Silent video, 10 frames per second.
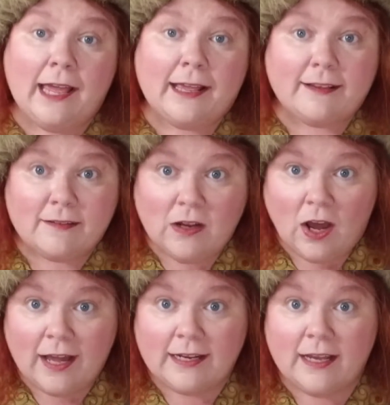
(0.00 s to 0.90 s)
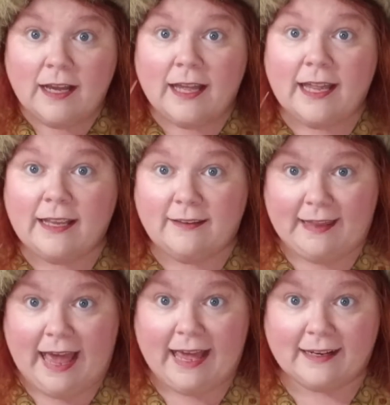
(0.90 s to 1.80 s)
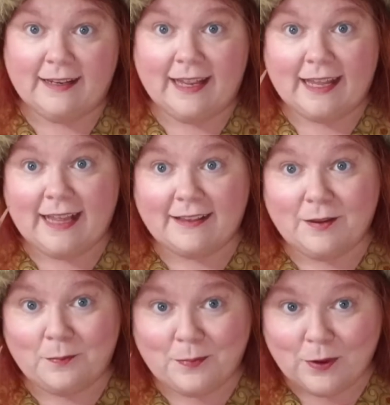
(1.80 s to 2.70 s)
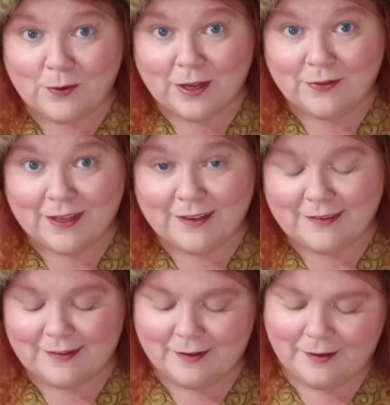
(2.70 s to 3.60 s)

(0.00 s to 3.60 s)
It's not exact, and that's the beauty of this.